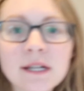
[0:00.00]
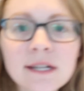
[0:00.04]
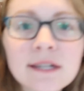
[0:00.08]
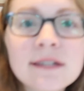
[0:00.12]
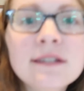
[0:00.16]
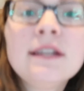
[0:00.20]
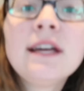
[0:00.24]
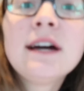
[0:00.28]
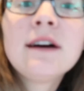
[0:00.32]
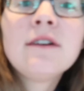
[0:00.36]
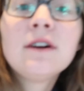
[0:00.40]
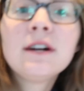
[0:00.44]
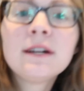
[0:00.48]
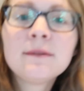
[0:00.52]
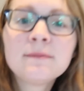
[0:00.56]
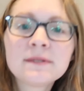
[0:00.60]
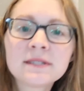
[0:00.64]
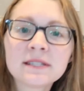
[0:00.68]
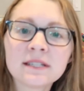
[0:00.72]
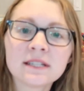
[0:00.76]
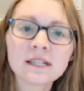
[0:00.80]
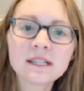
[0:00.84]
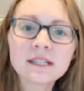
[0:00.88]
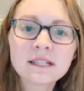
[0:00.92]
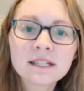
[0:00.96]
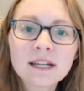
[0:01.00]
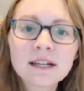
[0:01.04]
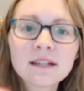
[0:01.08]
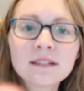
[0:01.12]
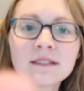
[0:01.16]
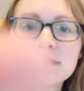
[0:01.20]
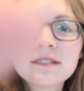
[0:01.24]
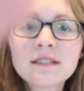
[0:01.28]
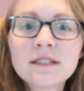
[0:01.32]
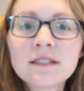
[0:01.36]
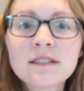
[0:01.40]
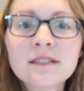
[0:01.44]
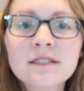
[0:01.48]
Okay, now I'm sitting
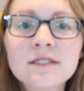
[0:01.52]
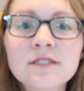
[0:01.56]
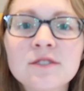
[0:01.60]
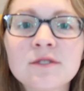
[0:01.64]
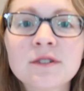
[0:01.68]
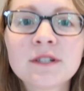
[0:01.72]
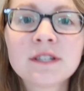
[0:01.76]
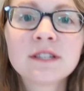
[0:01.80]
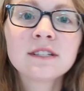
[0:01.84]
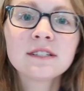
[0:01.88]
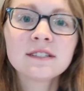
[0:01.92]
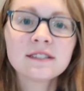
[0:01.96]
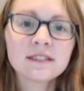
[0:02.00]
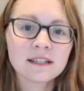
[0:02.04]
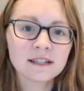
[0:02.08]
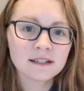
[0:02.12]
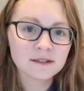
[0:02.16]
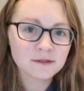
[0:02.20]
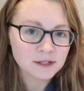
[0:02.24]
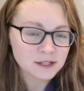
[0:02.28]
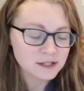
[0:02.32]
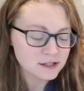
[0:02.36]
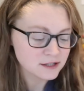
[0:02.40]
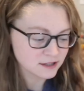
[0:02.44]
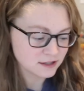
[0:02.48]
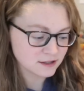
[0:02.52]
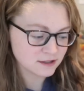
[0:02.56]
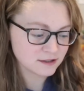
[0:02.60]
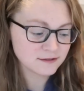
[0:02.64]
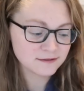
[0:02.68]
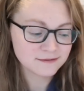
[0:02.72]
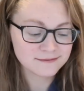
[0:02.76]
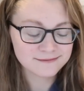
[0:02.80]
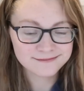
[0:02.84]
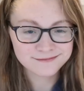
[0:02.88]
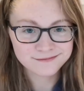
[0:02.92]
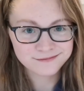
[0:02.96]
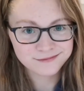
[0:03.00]
down to enjoy the sandwich.
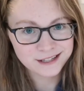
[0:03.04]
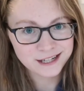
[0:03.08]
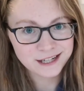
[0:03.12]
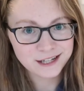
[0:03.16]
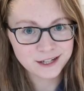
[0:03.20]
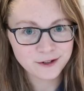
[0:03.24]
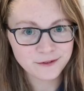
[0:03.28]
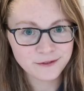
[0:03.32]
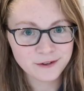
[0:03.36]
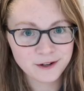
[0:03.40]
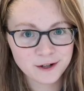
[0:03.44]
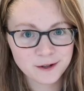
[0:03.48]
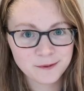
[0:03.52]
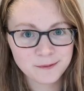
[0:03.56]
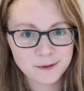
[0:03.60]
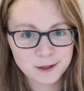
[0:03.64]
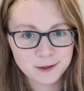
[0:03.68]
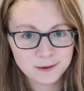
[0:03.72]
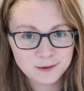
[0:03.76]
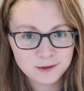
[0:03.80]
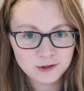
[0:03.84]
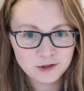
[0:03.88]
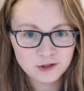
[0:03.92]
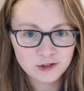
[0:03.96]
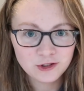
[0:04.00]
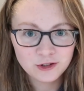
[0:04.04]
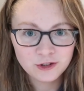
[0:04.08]
Thank you very much.